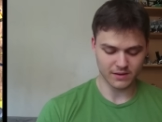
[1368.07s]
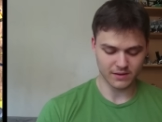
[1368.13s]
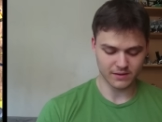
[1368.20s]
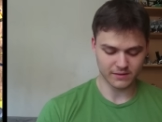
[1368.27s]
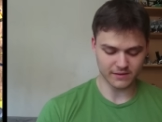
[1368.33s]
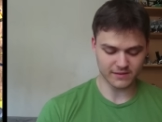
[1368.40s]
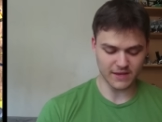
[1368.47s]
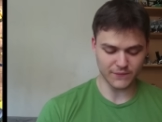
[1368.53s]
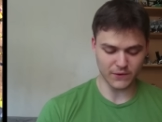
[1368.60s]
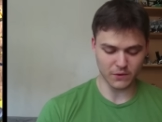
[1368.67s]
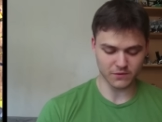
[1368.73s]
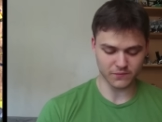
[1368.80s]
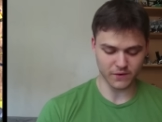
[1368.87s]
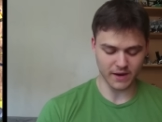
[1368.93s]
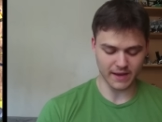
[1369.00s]
Let's see if he
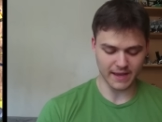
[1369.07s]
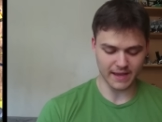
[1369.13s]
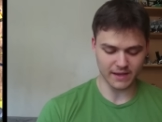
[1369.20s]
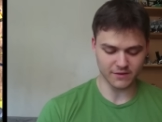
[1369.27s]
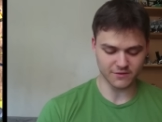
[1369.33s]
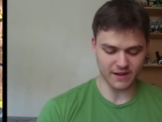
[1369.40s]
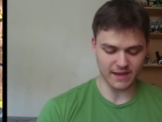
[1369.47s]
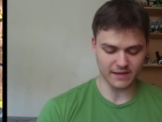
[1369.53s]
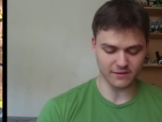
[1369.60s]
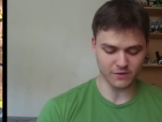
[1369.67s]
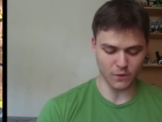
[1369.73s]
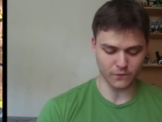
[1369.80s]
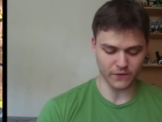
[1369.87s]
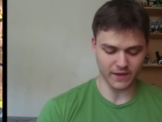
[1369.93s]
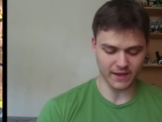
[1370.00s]
goes for a cage. Yeah, he does
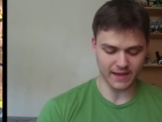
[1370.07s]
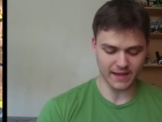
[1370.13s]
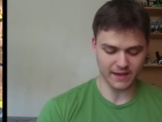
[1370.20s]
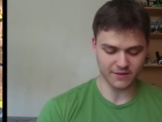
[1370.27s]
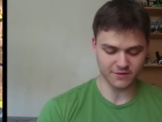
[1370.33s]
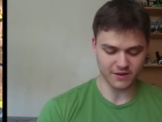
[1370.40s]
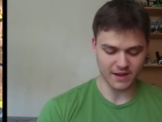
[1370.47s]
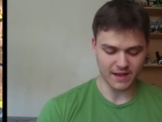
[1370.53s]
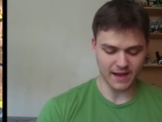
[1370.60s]
go for the cage.